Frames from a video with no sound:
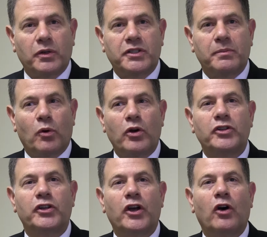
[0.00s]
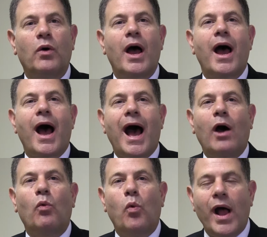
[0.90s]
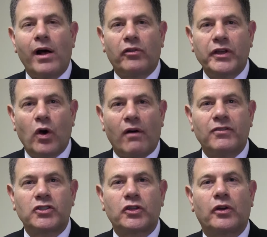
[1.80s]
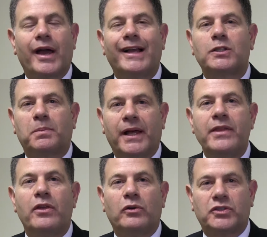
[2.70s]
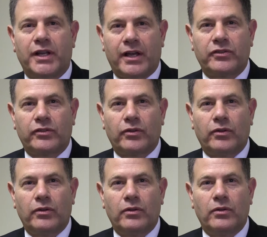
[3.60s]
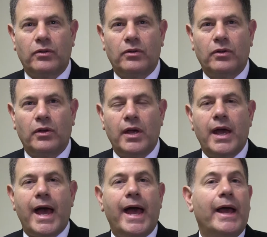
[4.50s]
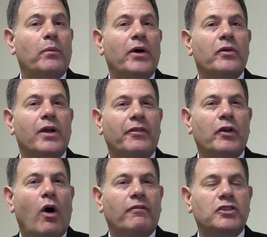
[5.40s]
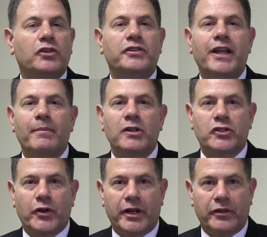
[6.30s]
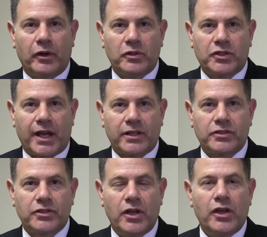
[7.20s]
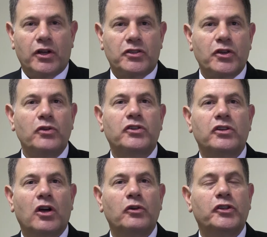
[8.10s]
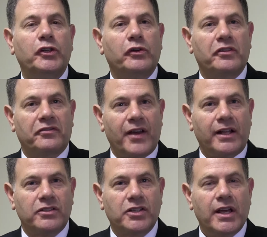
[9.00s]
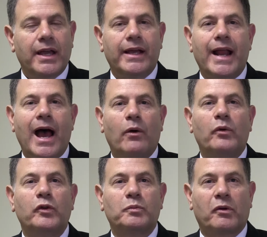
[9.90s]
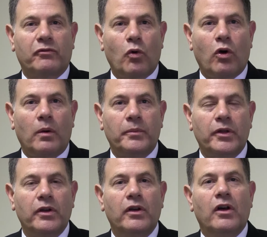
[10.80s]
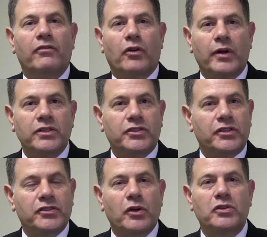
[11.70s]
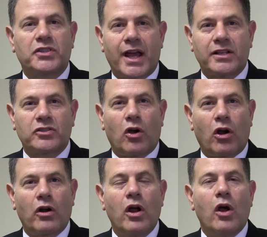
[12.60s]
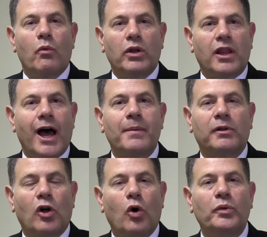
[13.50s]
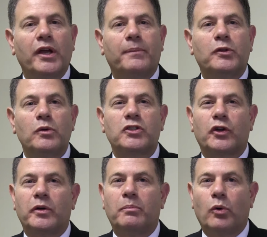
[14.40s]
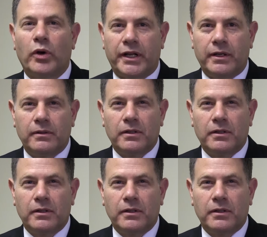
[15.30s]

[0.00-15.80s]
it's important to know how well the officer explained those tests and whether or not the officer demonstrated those tests, because those can go to your defense in how it was performed. For instance, those tests are reliable only up to a certain point.